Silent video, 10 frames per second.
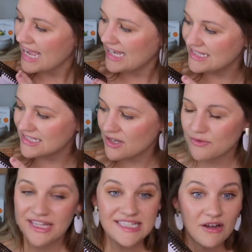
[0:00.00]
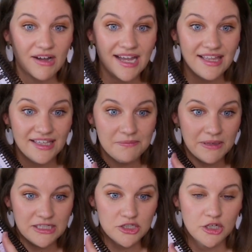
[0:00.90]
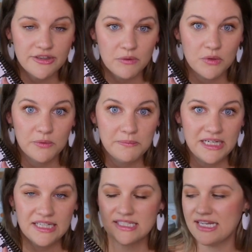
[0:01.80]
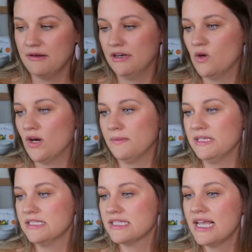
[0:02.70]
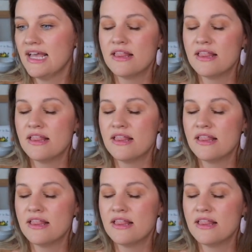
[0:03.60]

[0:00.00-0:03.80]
And so that's how I like make sure that we're meeting state requirements.